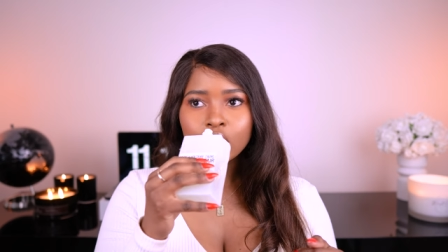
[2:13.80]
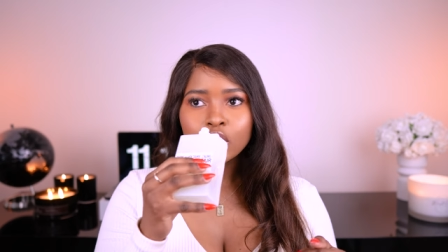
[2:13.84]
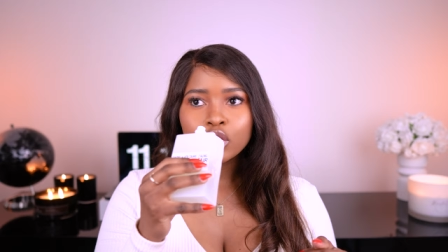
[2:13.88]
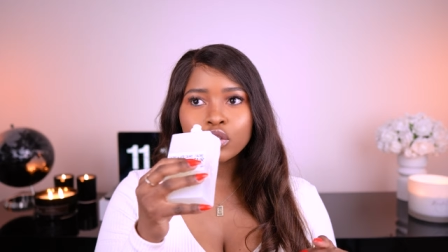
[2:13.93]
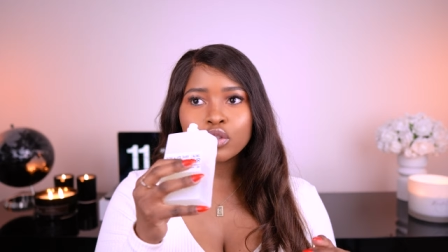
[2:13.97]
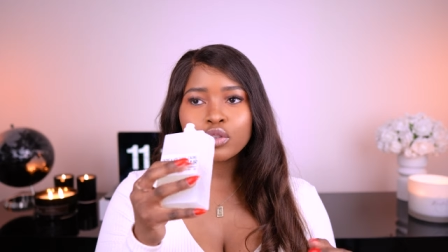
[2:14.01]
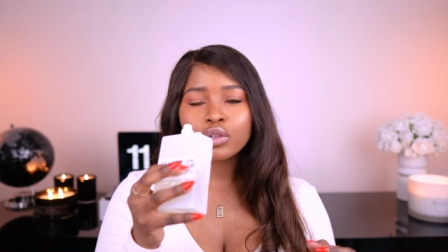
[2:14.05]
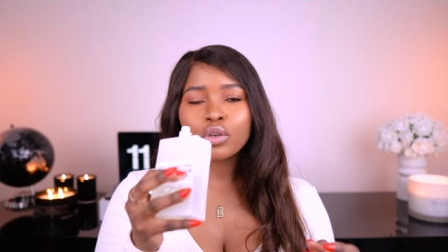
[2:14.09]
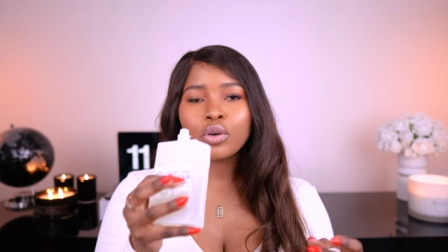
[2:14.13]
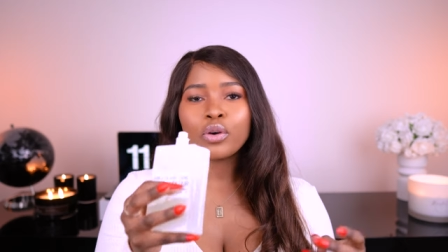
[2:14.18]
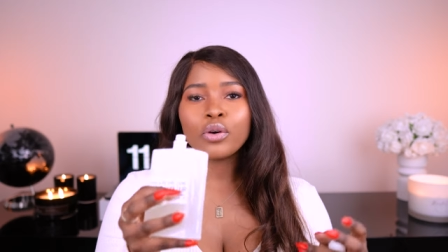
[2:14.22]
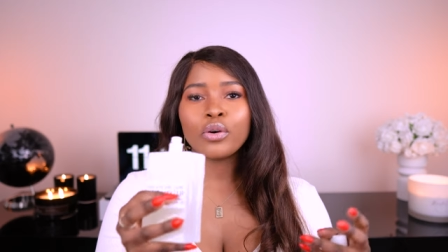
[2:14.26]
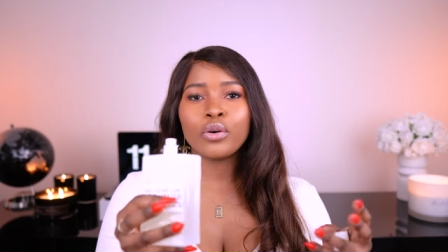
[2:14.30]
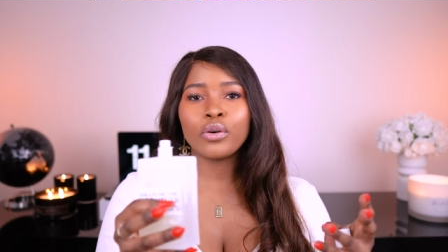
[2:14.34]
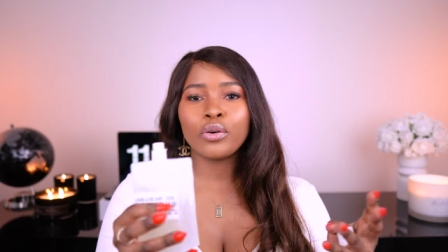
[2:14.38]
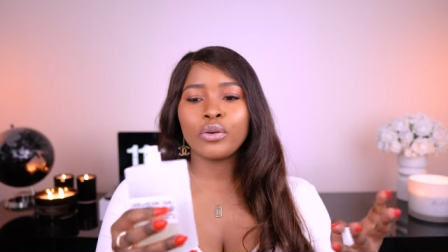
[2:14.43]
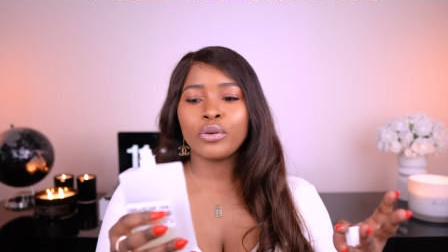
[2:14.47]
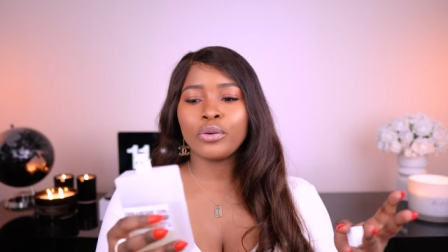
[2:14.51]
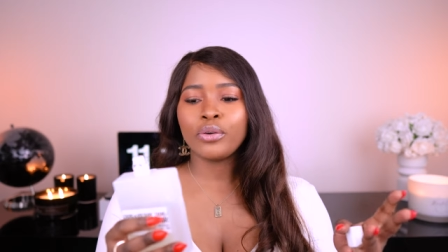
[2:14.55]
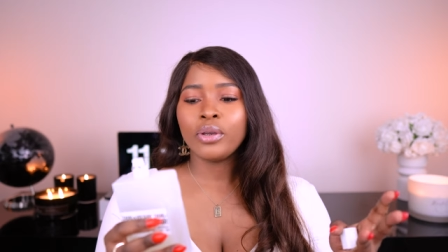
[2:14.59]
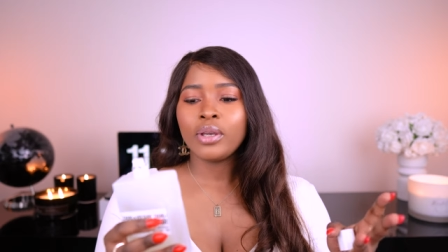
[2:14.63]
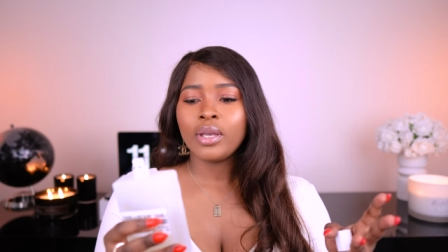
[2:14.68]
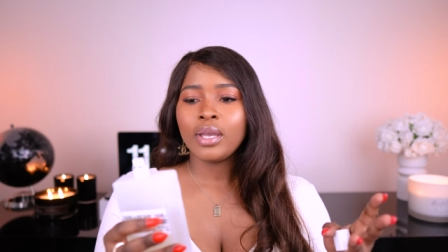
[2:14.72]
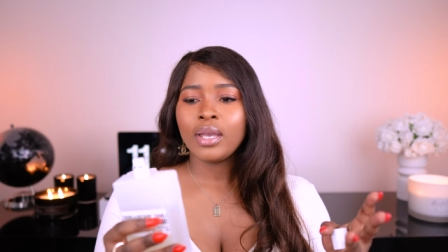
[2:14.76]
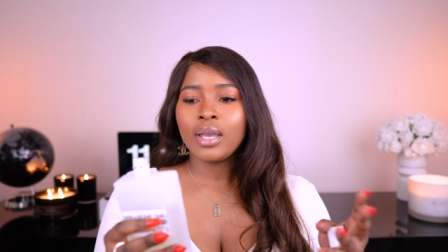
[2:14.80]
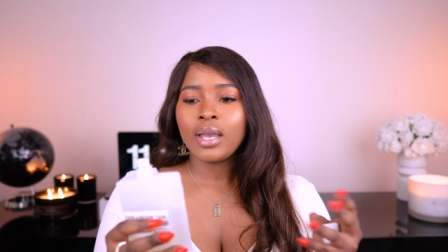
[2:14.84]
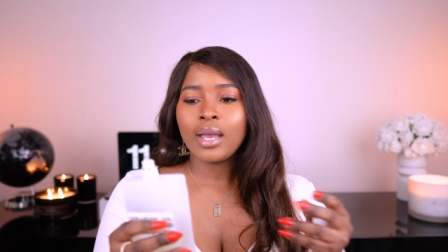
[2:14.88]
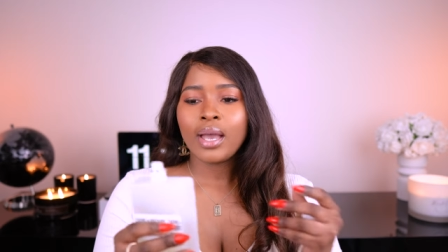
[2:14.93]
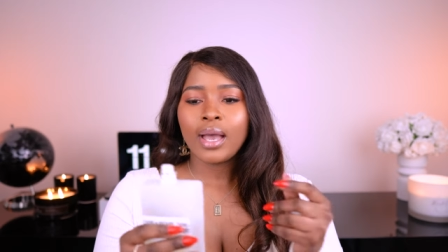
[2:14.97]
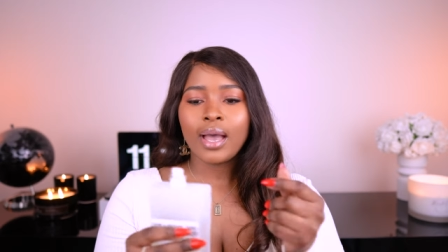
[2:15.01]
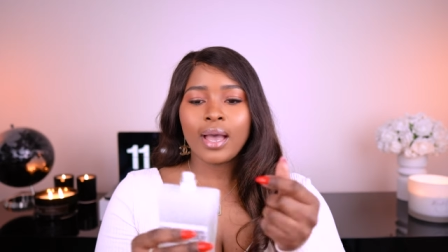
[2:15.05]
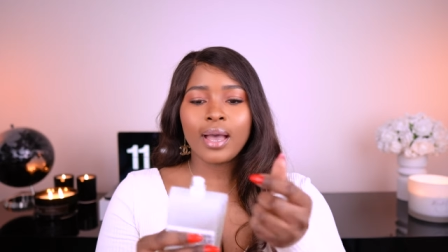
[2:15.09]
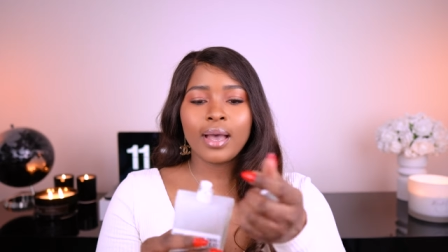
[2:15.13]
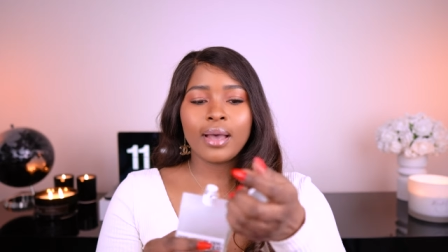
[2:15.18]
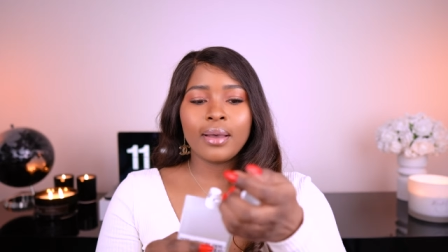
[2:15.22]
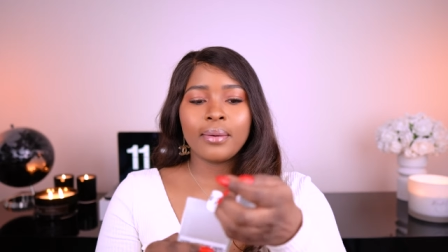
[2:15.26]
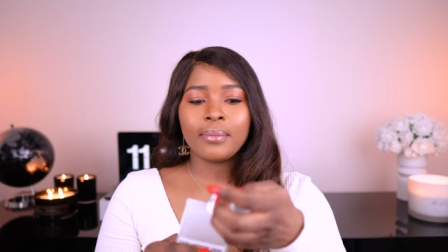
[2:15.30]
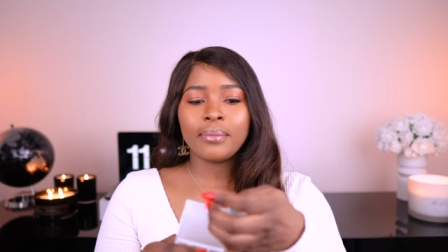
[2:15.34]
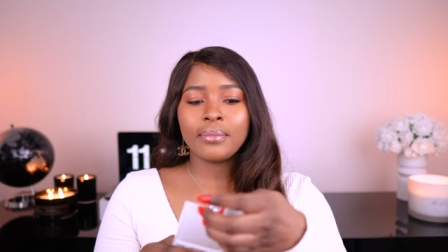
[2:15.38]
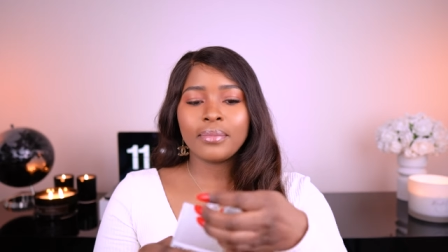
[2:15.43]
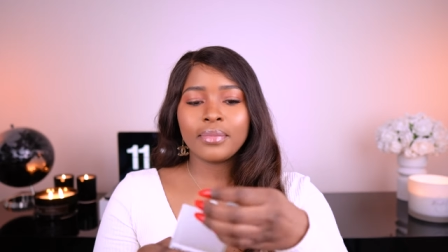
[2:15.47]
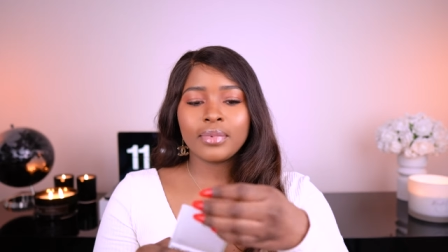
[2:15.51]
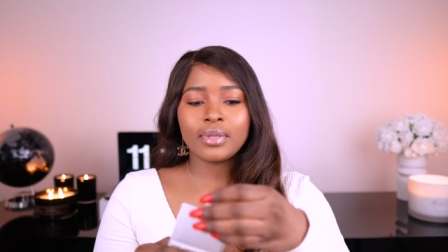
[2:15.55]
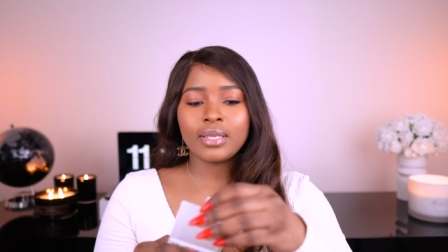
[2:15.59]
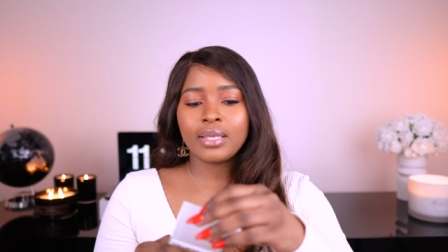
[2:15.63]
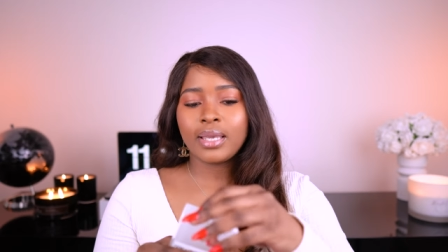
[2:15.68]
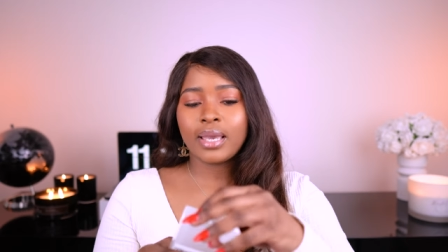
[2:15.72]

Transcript: So um,